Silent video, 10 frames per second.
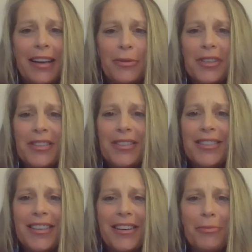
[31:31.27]
that
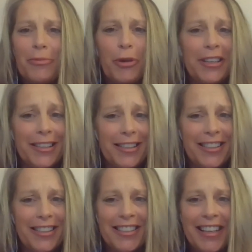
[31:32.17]
was
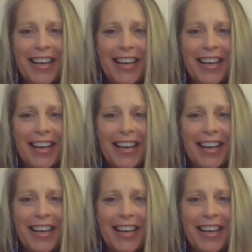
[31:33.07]
witness.